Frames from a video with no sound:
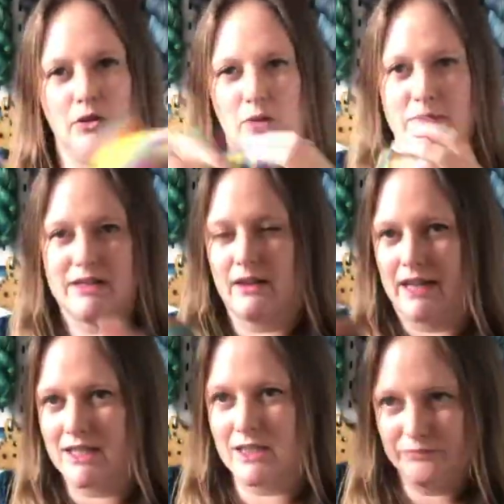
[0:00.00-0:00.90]

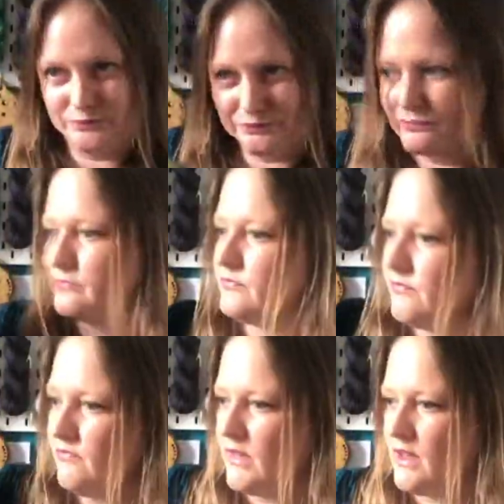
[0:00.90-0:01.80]
website.
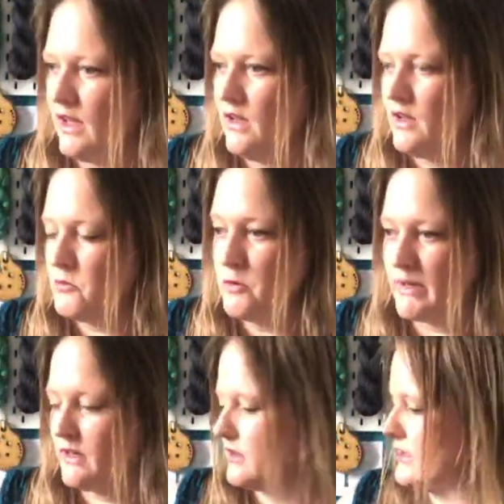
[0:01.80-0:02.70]
Oh my
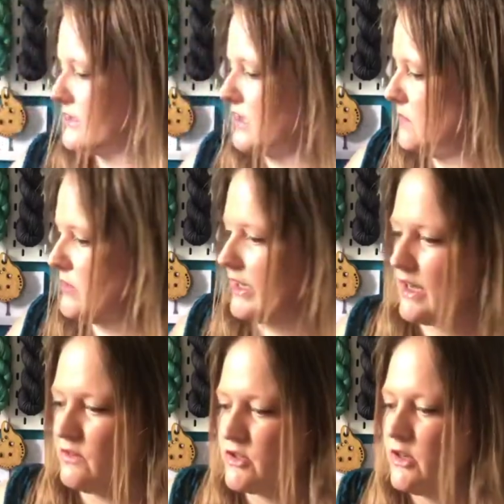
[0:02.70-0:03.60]
goodness, I am running
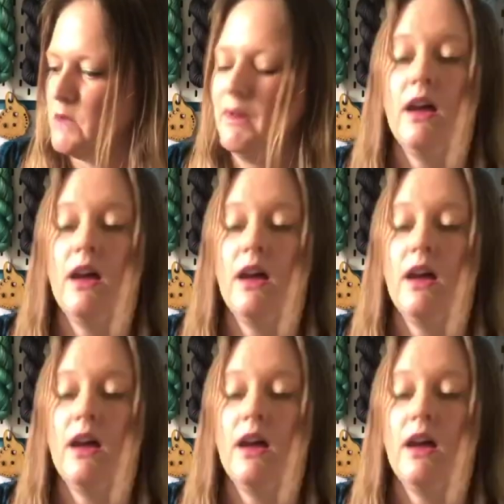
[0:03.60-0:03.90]
out of time.